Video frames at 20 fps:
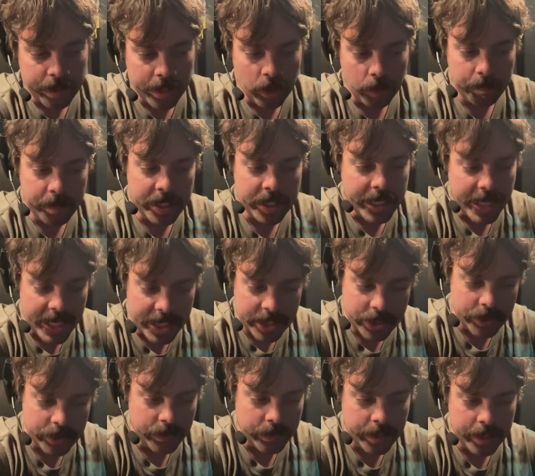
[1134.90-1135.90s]
LP
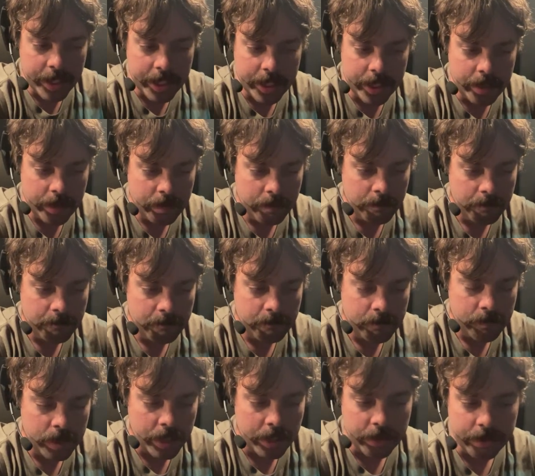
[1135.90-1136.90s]
National yet,
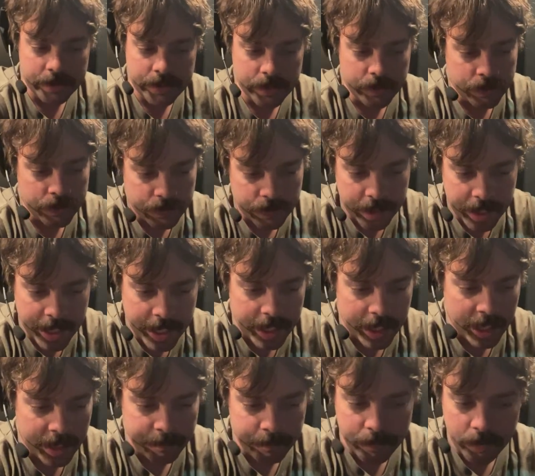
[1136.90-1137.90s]
I'd also do that.
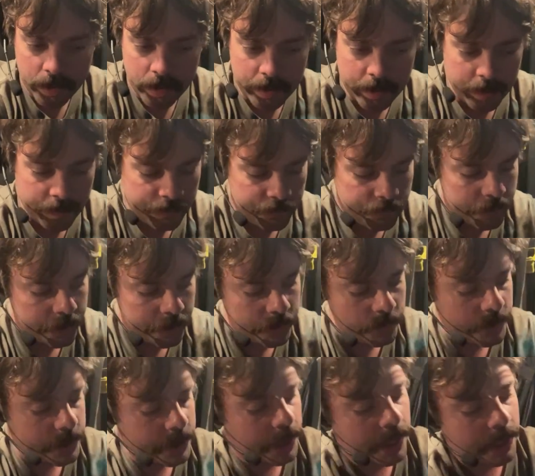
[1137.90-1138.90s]
I'm part of the
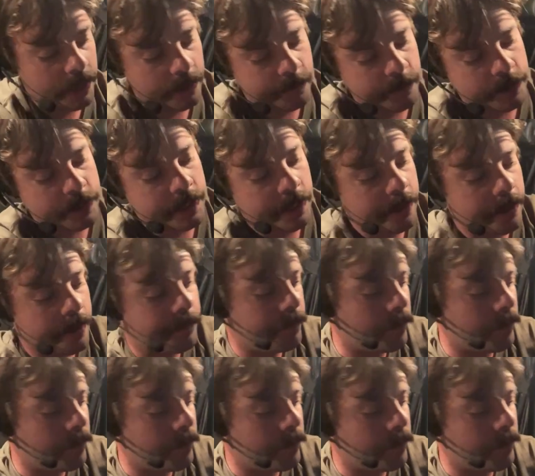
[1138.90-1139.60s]
Utah Libertarian